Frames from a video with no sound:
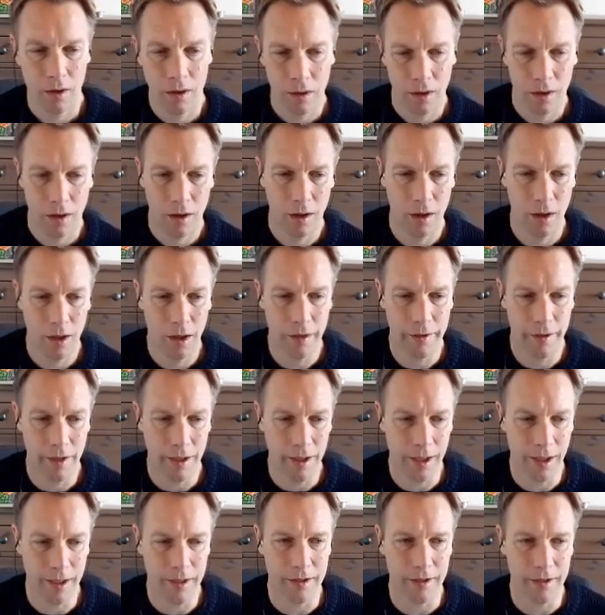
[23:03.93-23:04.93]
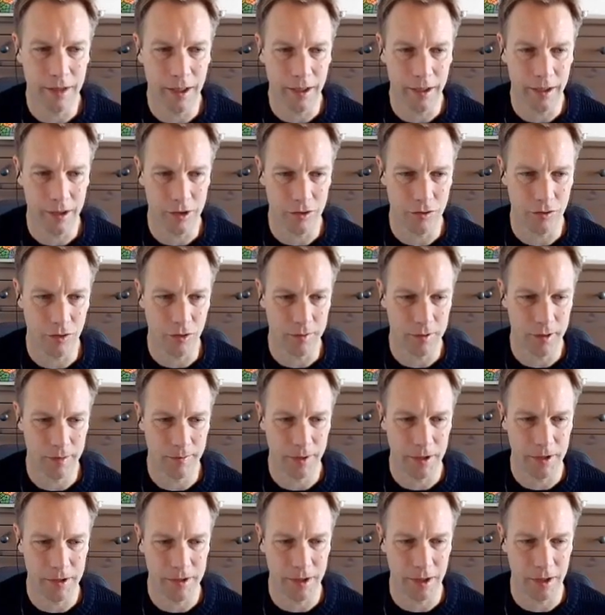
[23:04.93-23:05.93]
Uh, and then later that gets dropped, that
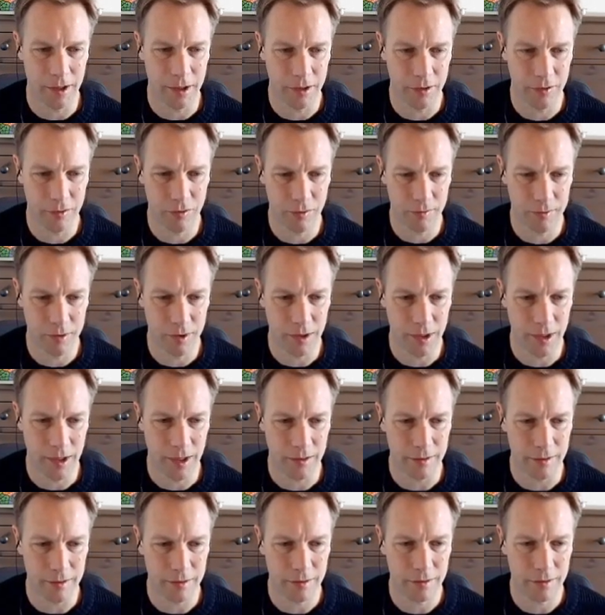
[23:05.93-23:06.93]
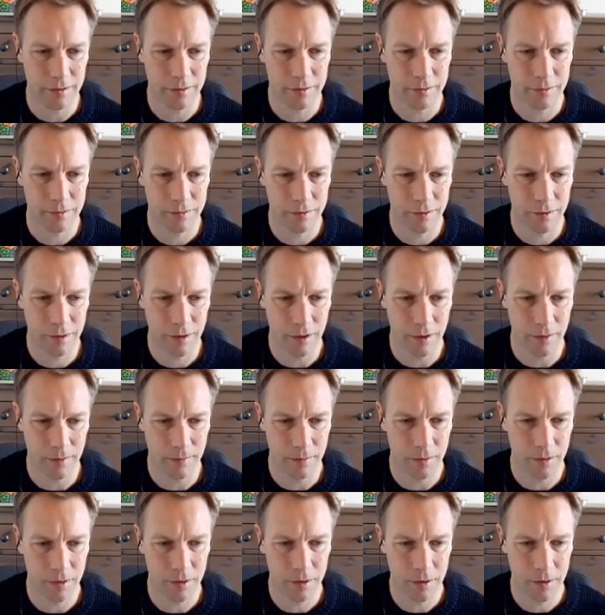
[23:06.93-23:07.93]
basically gets dropped at the end.
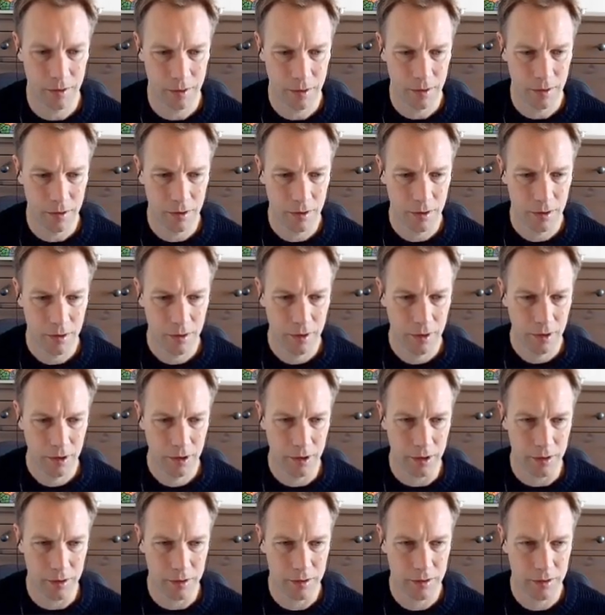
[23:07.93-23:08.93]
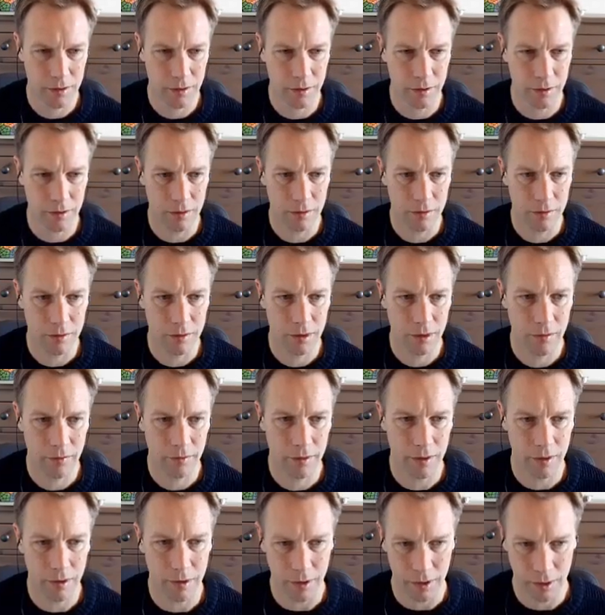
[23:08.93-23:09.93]
Um, here, so get rid
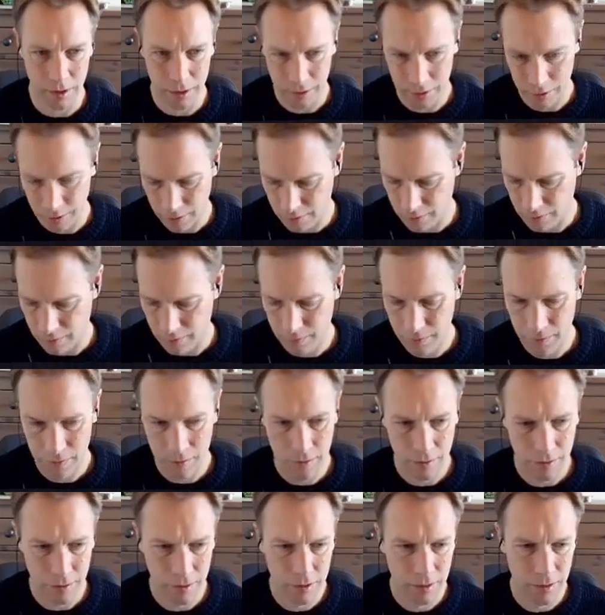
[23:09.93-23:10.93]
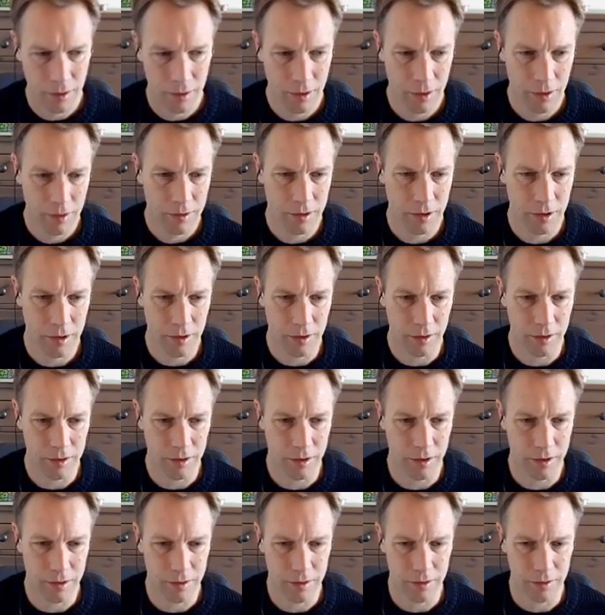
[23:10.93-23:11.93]
of these. Check our
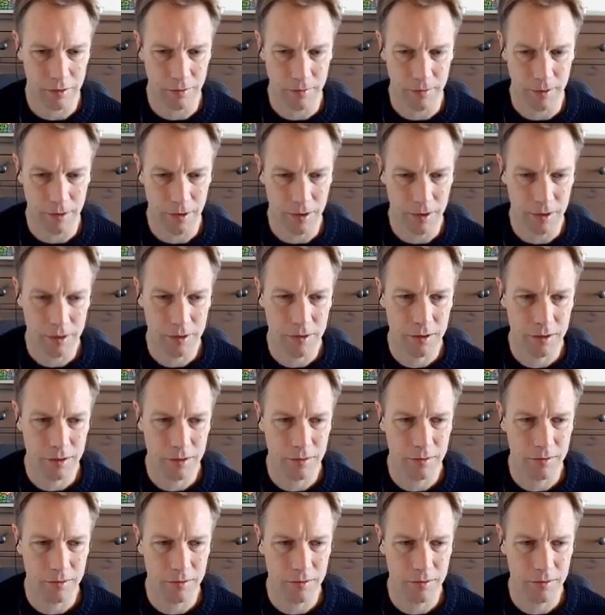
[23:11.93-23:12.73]
test still pass.